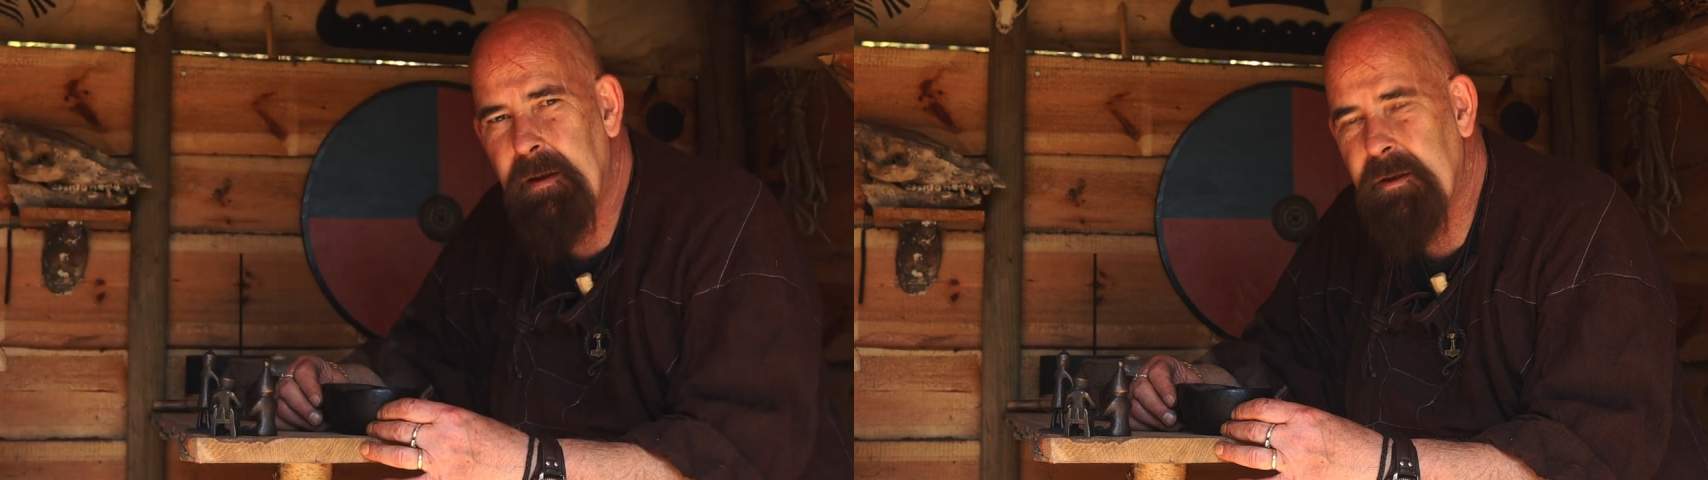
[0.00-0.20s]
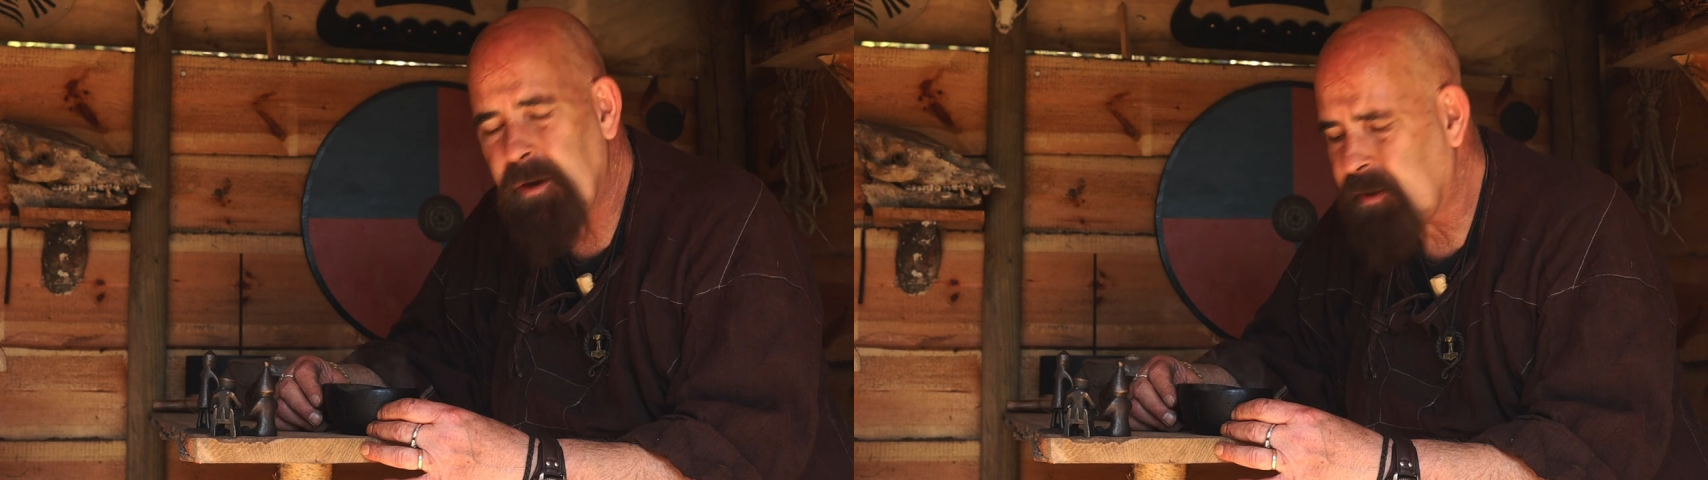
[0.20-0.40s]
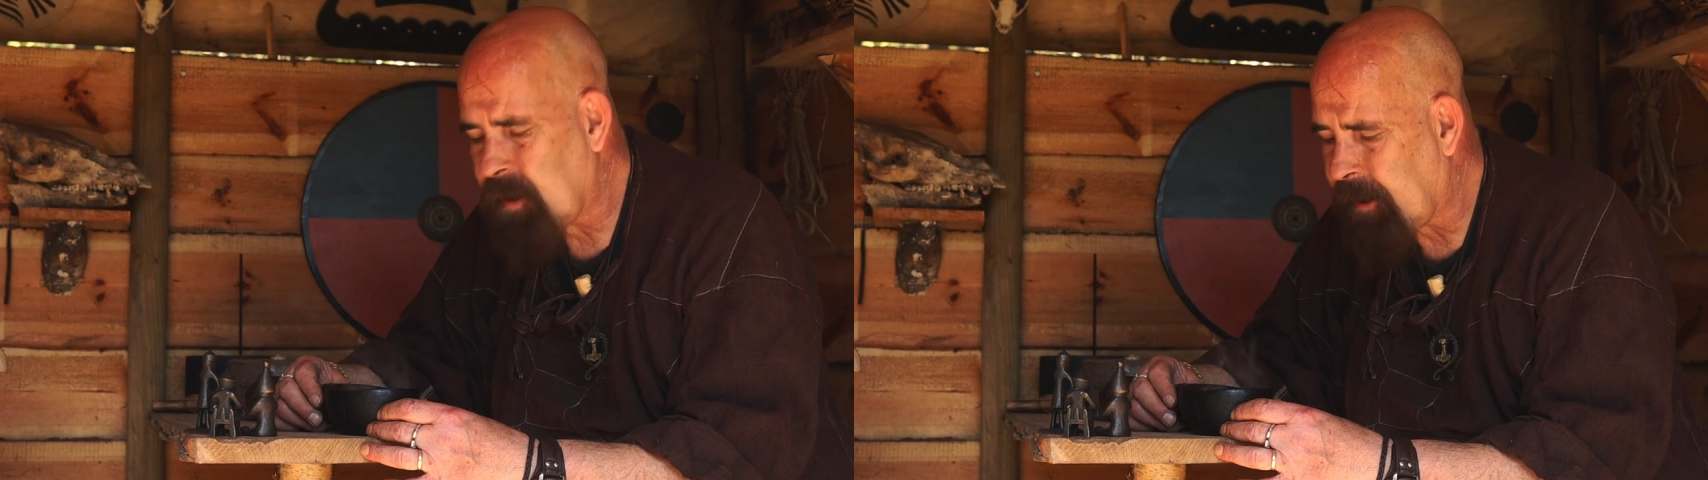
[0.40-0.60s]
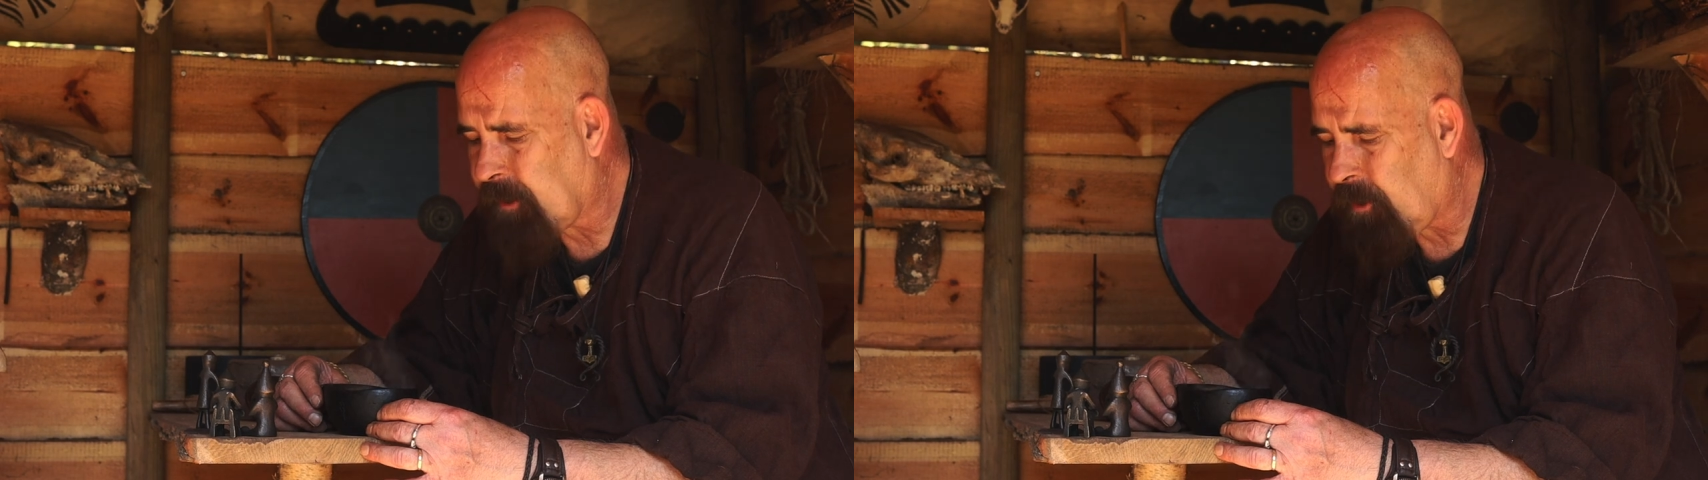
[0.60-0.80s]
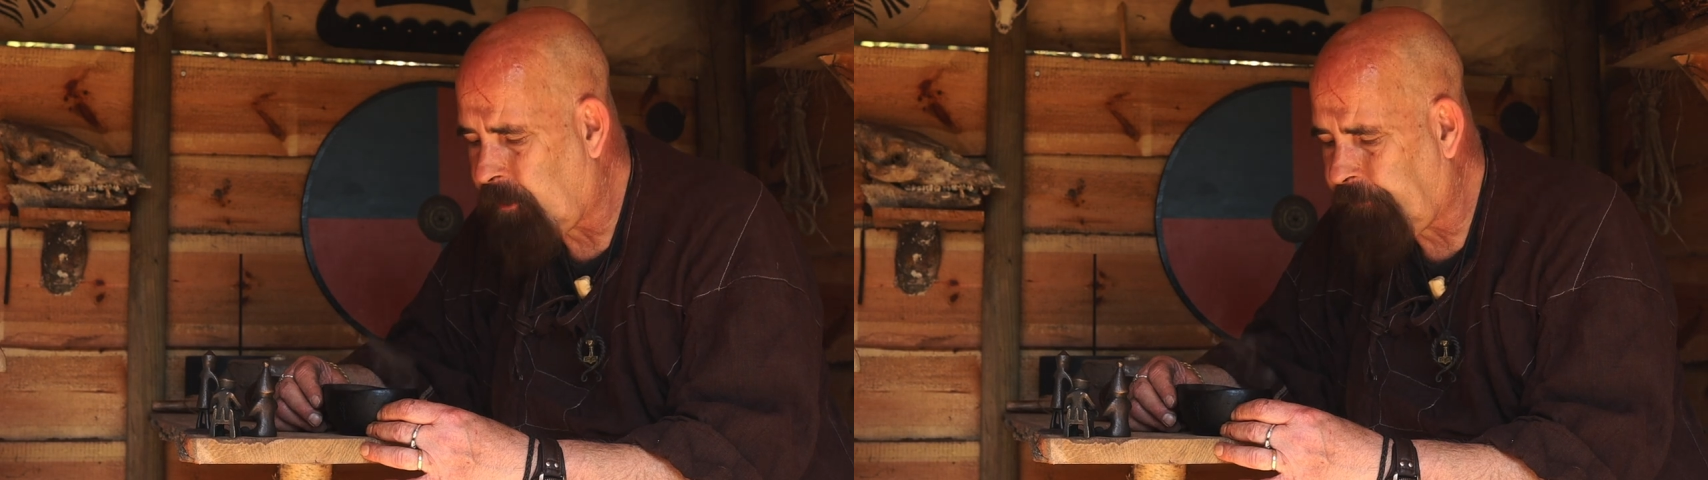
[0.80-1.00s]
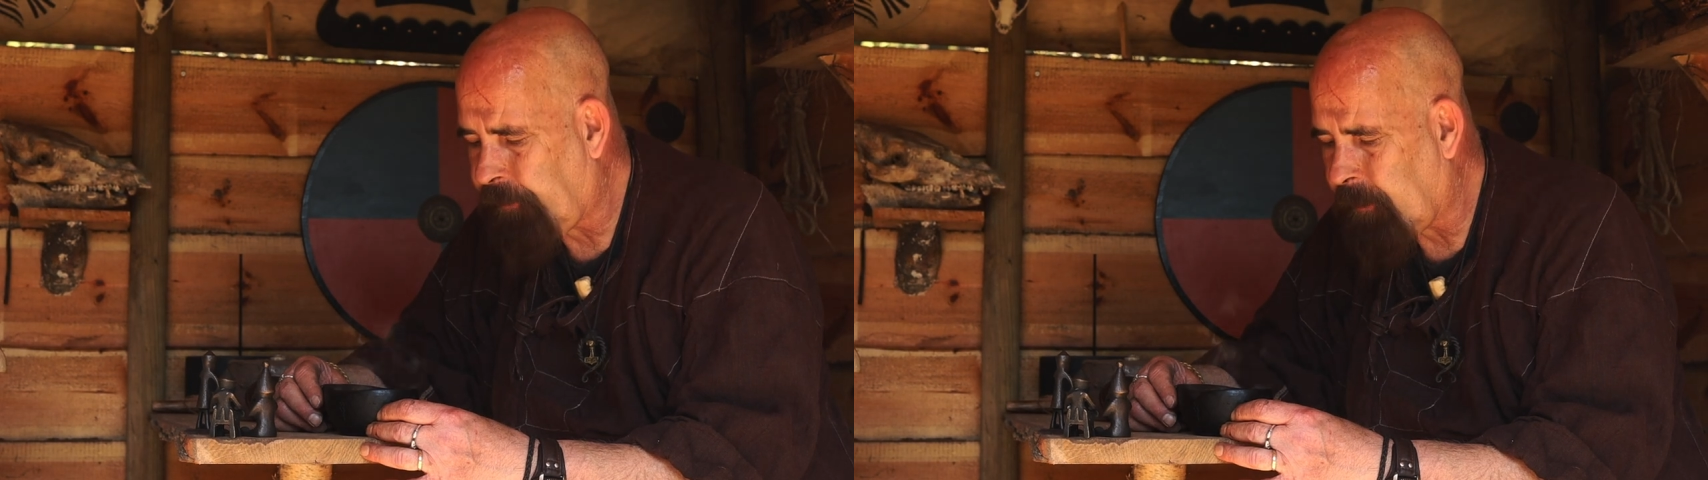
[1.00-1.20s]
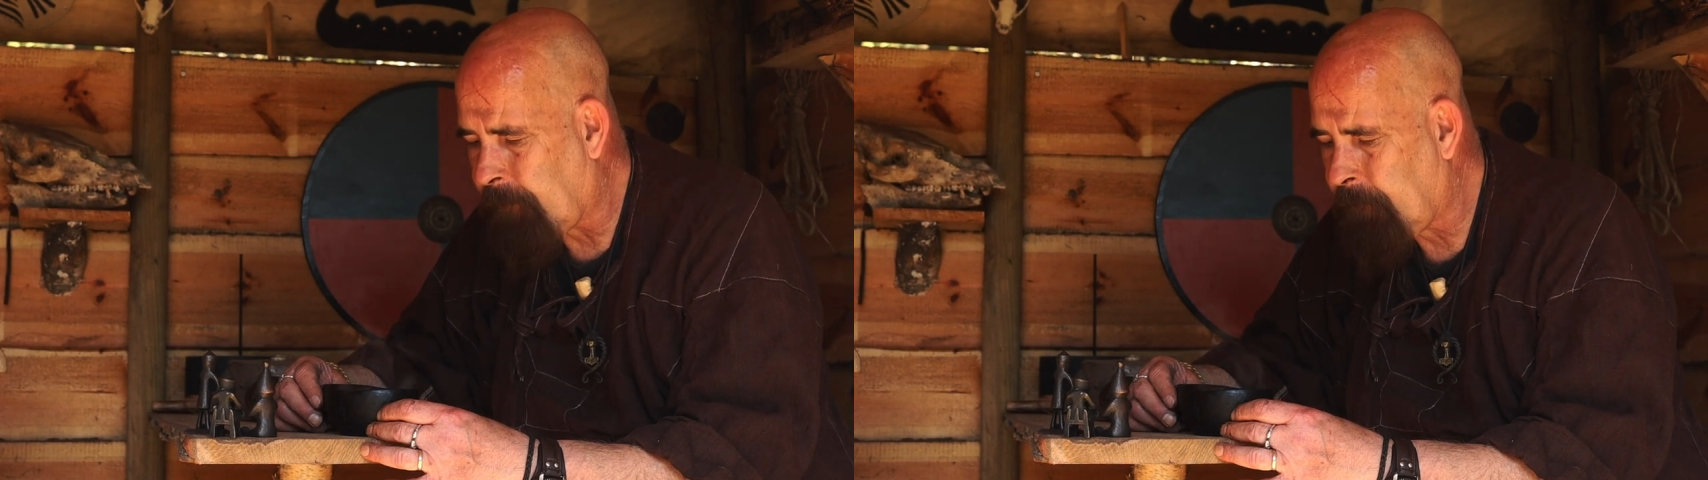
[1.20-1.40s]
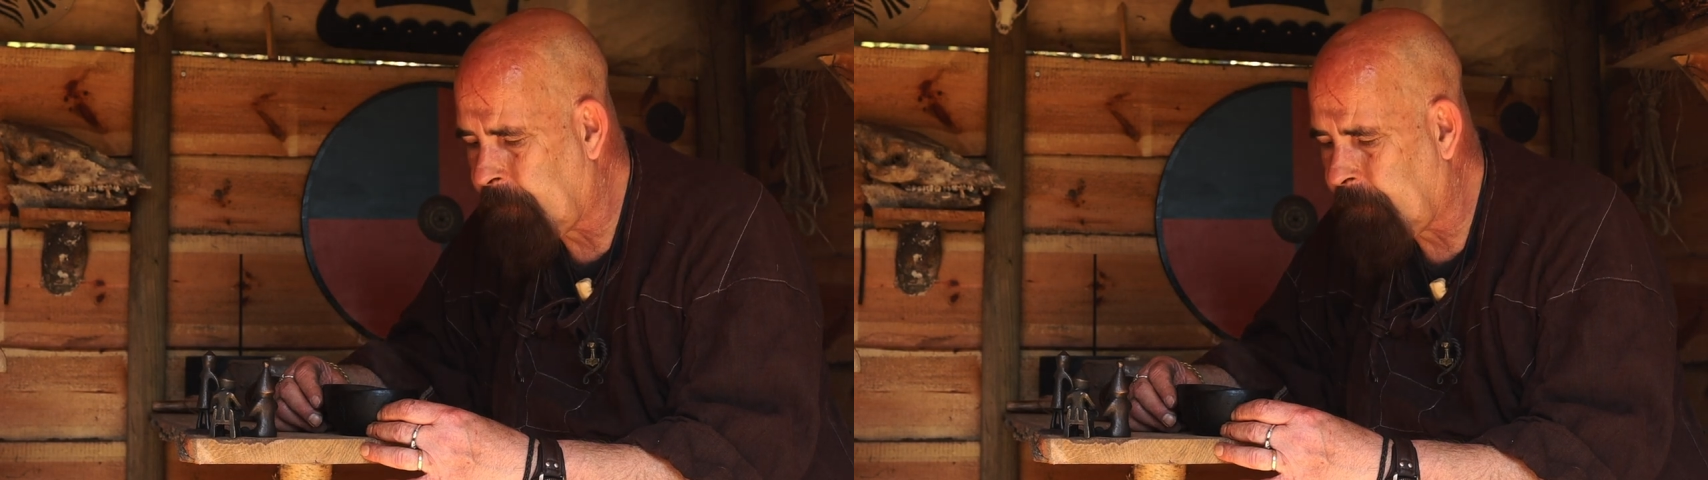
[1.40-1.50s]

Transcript: just like coffee.